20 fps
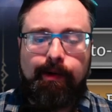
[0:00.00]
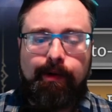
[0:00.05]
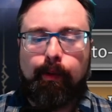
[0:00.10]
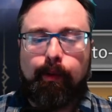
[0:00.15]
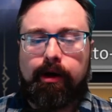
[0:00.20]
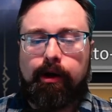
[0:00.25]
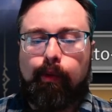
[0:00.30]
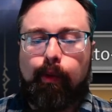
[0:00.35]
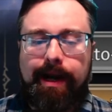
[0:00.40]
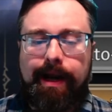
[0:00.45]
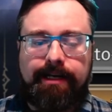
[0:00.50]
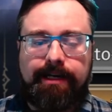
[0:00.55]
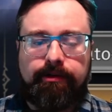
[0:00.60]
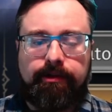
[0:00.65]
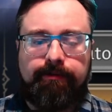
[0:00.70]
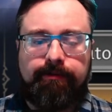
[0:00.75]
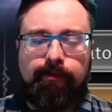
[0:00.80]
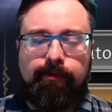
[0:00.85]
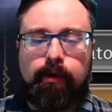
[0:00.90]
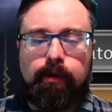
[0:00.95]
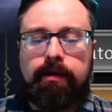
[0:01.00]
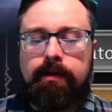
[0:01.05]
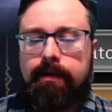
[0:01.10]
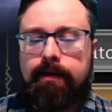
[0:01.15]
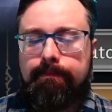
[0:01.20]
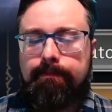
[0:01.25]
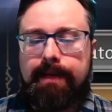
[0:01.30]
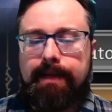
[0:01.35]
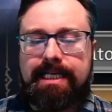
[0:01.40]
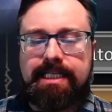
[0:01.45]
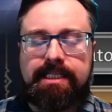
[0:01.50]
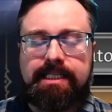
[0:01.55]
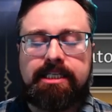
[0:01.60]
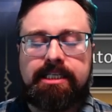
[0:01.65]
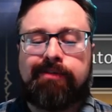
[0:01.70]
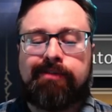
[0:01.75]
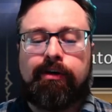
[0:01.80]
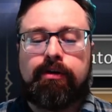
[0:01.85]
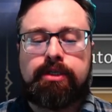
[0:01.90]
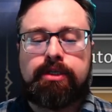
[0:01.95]
We're going to wait until the Fool makes
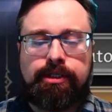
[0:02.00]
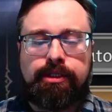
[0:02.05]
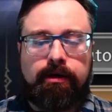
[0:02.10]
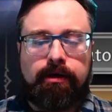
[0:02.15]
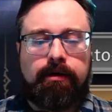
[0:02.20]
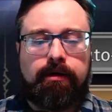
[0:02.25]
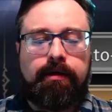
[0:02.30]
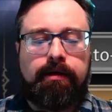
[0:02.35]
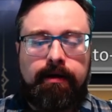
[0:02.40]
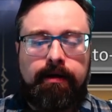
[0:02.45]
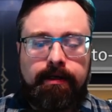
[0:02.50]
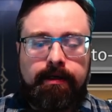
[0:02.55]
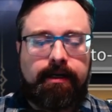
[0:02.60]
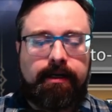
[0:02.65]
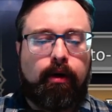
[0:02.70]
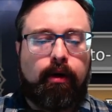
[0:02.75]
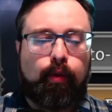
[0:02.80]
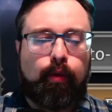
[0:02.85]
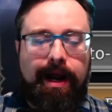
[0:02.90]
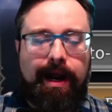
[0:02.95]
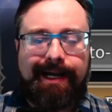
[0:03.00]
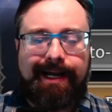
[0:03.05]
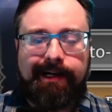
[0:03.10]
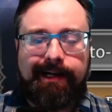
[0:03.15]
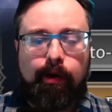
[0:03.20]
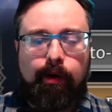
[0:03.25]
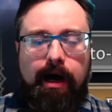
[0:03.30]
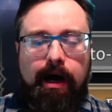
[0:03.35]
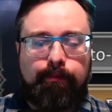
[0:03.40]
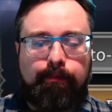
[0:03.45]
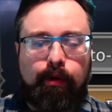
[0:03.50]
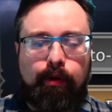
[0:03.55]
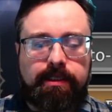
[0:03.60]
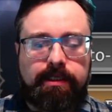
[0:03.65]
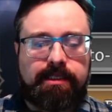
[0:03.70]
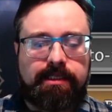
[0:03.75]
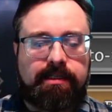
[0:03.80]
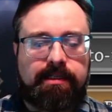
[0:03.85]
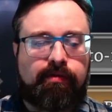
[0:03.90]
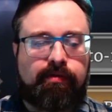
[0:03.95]
this first turn to go right and go
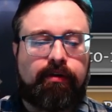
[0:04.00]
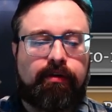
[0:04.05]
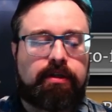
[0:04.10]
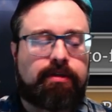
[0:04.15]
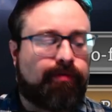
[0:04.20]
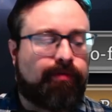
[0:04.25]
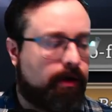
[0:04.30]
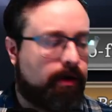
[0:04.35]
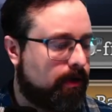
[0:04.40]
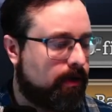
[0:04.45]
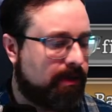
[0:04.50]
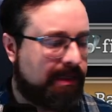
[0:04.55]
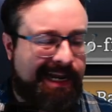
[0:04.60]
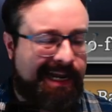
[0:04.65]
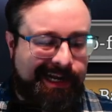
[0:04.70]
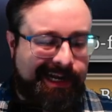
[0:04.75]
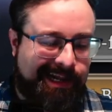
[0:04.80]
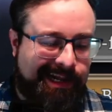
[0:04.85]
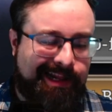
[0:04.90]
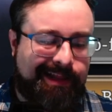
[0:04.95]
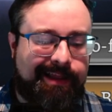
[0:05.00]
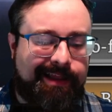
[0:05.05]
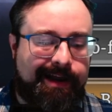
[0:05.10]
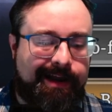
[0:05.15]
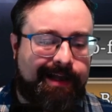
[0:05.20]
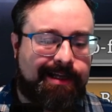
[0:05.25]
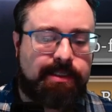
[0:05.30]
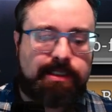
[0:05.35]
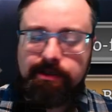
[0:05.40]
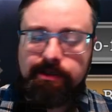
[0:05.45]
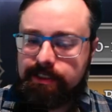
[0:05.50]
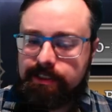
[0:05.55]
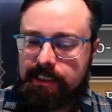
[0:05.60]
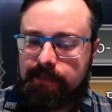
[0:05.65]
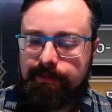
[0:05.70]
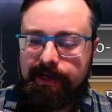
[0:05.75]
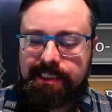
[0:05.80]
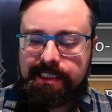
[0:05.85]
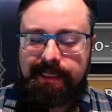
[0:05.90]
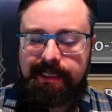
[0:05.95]
upwards in this first vertical lane. And then as soon as he
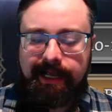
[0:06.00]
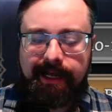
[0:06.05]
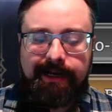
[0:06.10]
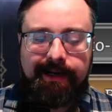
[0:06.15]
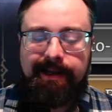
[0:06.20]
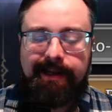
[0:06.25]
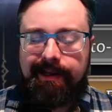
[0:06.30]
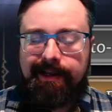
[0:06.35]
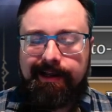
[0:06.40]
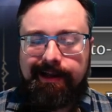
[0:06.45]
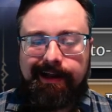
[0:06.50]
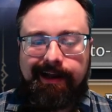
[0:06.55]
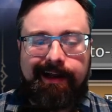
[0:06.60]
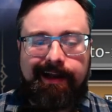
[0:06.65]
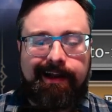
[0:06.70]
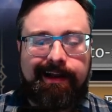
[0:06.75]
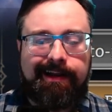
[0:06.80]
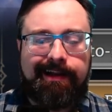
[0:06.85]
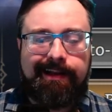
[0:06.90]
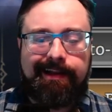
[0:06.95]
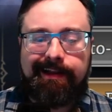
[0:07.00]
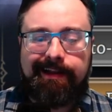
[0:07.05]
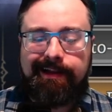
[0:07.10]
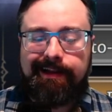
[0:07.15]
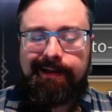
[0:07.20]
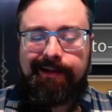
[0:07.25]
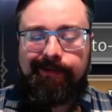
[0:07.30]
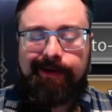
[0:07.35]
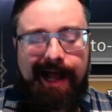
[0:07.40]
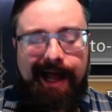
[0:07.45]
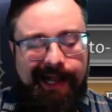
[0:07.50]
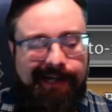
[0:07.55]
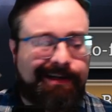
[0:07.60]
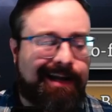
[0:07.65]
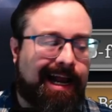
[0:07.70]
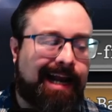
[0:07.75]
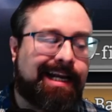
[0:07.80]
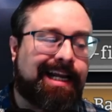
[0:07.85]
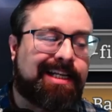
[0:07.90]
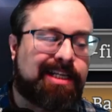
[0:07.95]
makes that... well,
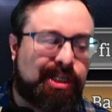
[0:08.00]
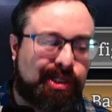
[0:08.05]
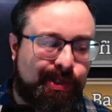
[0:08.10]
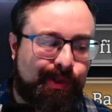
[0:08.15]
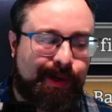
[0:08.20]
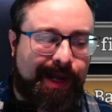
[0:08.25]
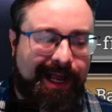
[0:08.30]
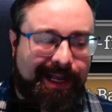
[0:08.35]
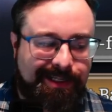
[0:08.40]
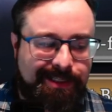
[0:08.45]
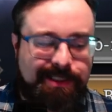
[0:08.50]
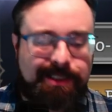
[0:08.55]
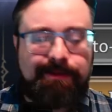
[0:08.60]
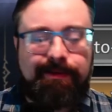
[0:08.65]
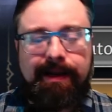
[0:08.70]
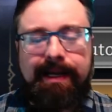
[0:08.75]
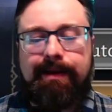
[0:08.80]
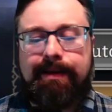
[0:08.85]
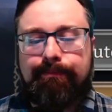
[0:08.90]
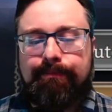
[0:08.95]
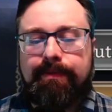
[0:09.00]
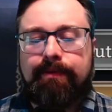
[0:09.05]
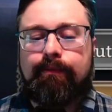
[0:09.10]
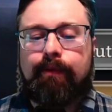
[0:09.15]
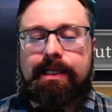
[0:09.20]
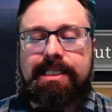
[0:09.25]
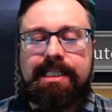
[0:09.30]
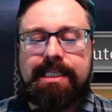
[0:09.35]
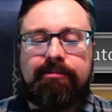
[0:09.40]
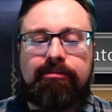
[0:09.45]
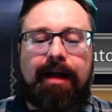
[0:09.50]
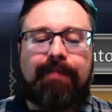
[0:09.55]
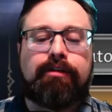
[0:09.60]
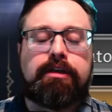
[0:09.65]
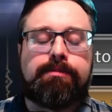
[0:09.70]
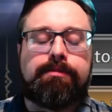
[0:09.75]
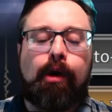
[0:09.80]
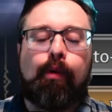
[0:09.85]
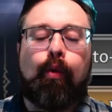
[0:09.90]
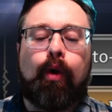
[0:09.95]
not as soon as. Once he
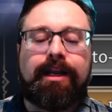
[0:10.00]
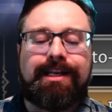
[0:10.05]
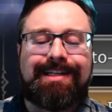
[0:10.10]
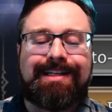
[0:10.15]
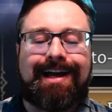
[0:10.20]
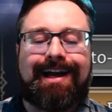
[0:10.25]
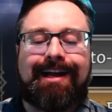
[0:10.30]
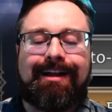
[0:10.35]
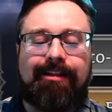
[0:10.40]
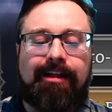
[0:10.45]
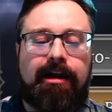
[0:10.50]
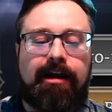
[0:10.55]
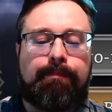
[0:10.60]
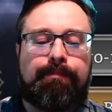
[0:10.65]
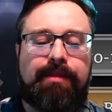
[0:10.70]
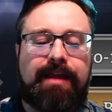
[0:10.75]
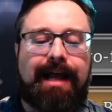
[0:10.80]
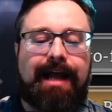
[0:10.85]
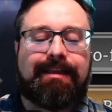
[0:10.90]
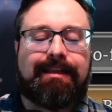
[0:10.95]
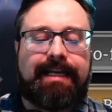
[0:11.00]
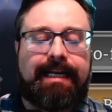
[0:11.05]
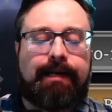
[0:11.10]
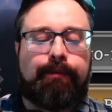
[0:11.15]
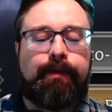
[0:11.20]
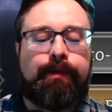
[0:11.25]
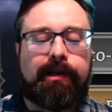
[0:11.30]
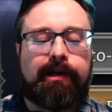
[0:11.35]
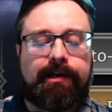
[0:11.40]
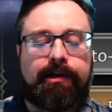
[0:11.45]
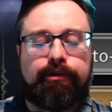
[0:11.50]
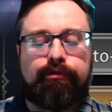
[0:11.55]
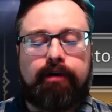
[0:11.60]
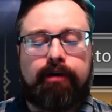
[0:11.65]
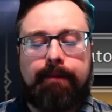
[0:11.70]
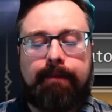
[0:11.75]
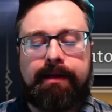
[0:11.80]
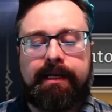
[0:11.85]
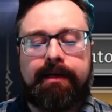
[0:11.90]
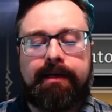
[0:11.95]
travels about 1 tile up that lane, we are going to
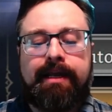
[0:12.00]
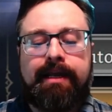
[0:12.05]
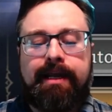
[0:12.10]
drop in